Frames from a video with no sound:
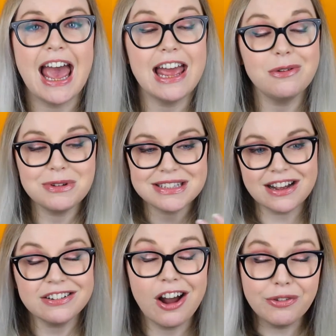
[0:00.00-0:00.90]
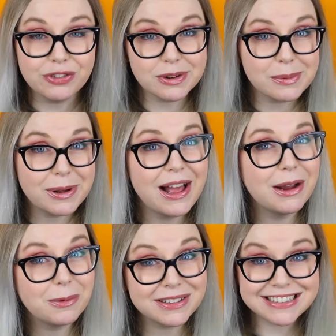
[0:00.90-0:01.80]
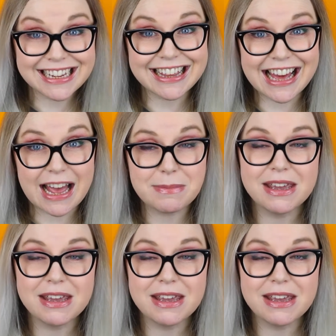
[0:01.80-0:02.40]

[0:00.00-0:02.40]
And it was uncomfortable, I will say that,